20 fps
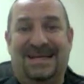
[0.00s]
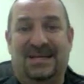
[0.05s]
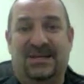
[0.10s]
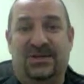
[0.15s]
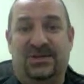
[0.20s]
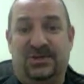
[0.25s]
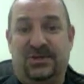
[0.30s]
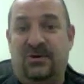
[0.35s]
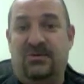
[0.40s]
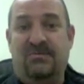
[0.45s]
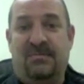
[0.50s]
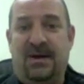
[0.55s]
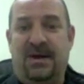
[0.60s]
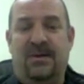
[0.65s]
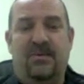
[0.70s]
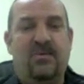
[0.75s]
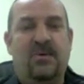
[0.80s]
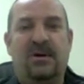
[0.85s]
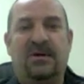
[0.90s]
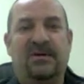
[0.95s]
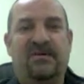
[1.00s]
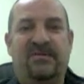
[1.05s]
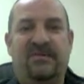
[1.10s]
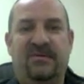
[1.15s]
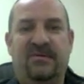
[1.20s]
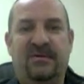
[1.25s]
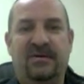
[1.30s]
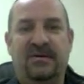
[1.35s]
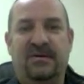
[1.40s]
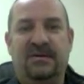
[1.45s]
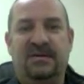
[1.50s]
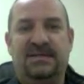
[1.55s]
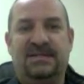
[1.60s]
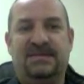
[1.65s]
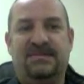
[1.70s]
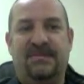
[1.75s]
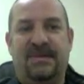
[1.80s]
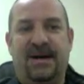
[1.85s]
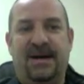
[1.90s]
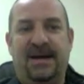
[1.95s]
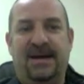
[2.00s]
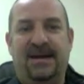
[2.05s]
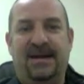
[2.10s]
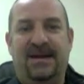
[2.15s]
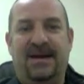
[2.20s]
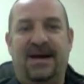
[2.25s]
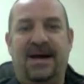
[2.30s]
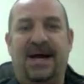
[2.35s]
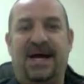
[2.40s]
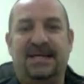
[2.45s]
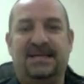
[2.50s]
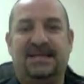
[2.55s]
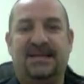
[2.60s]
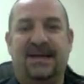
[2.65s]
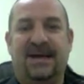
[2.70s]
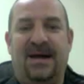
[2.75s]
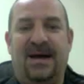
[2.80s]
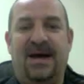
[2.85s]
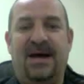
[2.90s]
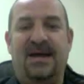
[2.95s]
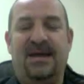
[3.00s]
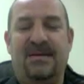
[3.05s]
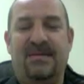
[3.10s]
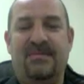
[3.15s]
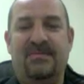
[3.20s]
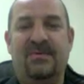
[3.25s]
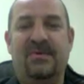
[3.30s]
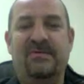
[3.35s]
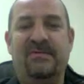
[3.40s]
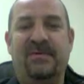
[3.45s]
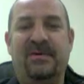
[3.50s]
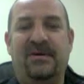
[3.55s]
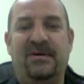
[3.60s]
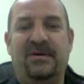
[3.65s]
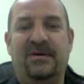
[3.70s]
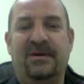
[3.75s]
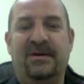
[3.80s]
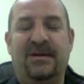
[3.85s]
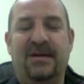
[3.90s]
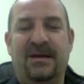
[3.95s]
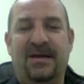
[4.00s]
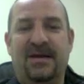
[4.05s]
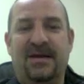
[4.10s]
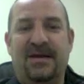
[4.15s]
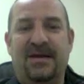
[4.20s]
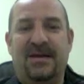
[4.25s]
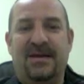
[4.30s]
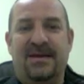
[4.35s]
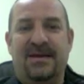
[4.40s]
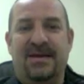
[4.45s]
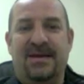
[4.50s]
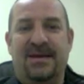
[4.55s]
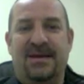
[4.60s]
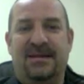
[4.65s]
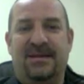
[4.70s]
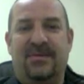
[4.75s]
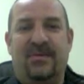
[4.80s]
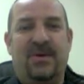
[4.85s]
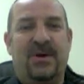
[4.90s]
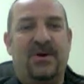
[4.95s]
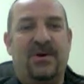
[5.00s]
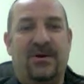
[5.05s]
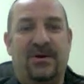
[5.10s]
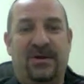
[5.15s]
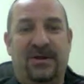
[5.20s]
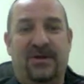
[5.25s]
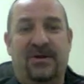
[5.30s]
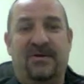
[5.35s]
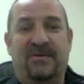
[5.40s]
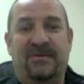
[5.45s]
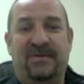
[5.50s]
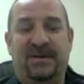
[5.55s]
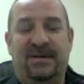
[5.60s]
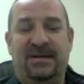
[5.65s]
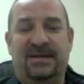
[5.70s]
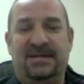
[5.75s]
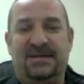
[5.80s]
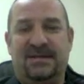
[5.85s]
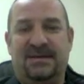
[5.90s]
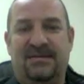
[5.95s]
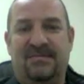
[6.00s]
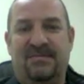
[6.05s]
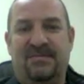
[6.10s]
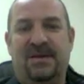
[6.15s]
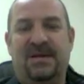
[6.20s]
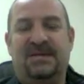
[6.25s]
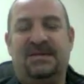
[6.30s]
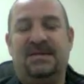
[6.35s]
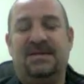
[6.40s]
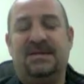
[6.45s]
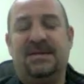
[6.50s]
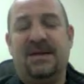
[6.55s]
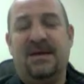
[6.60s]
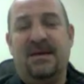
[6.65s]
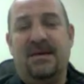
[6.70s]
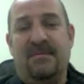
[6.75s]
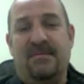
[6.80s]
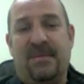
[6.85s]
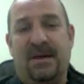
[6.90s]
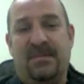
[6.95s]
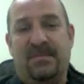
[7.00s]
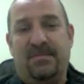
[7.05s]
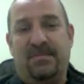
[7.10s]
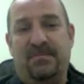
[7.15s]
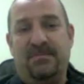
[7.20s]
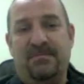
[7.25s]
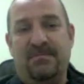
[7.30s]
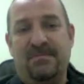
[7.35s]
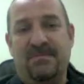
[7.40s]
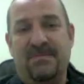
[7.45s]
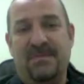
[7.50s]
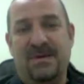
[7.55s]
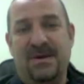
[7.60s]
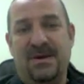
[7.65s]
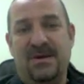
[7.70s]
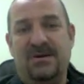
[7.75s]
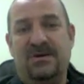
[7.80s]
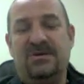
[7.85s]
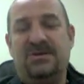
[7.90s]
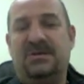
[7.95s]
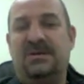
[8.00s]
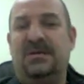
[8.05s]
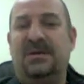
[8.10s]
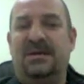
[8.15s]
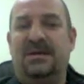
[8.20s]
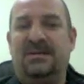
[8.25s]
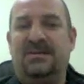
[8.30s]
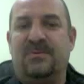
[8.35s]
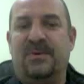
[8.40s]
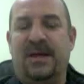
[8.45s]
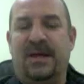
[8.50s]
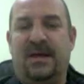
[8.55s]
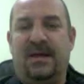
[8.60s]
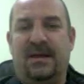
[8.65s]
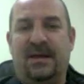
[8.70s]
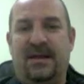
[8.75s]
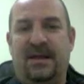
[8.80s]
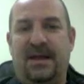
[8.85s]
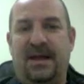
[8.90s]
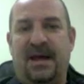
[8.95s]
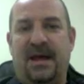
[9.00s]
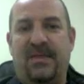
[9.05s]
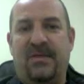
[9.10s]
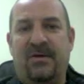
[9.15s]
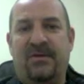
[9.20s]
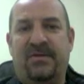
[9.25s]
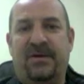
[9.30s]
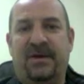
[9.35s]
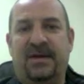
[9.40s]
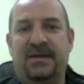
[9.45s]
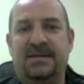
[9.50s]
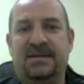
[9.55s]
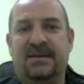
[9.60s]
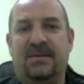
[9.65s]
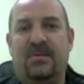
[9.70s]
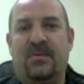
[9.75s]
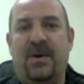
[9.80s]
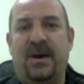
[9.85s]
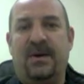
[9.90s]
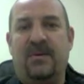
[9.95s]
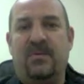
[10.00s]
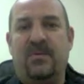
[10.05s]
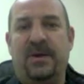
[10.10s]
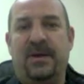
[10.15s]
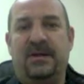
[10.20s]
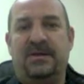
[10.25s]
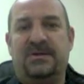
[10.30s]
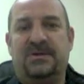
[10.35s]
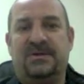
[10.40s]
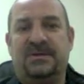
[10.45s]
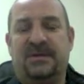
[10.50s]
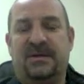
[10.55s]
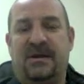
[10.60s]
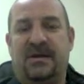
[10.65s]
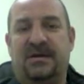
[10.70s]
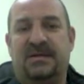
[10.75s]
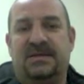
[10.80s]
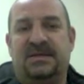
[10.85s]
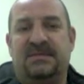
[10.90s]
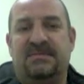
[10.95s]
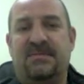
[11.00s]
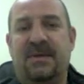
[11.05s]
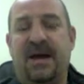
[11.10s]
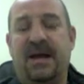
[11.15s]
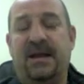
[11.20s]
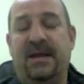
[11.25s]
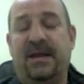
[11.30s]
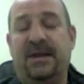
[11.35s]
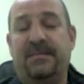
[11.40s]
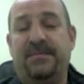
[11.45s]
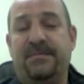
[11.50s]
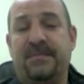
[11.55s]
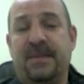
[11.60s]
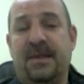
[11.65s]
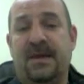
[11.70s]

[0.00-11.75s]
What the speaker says: show my wonderful smile as I move on in the recording of these pieces. But not this week. I don't think it's the right week to start smiling.